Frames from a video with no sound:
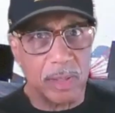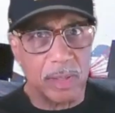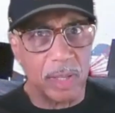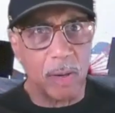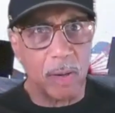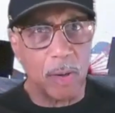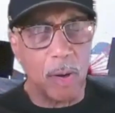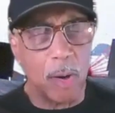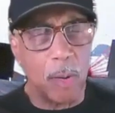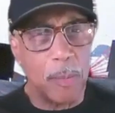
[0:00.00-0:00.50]

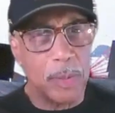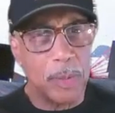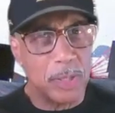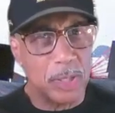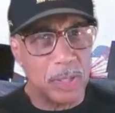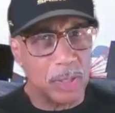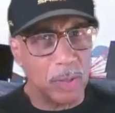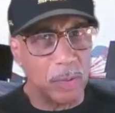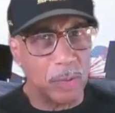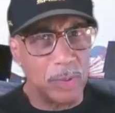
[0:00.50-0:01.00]

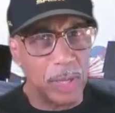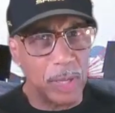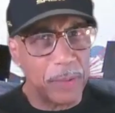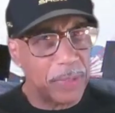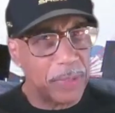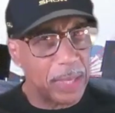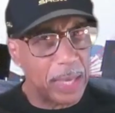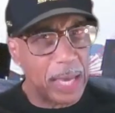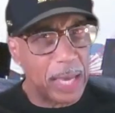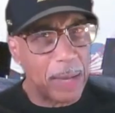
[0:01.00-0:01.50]
almost as though
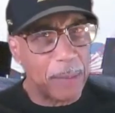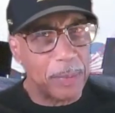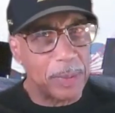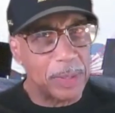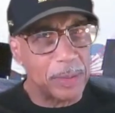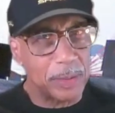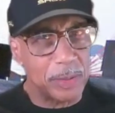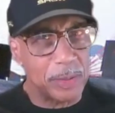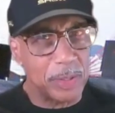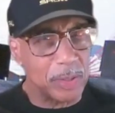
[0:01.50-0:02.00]
nothing
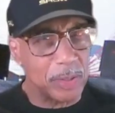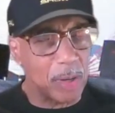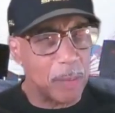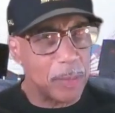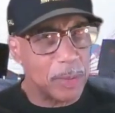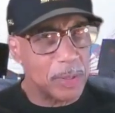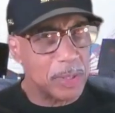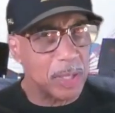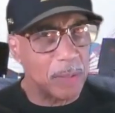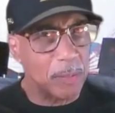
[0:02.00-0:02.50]
happened, which is
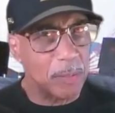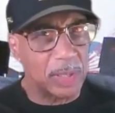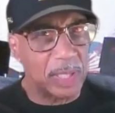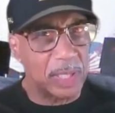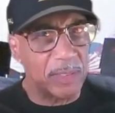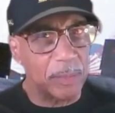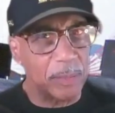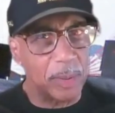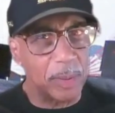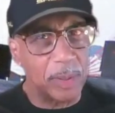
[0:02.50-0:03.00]
almost
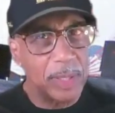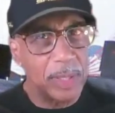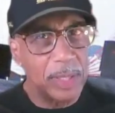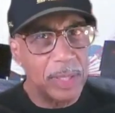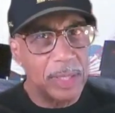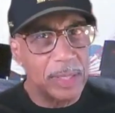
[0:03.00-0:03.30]
unbelievable.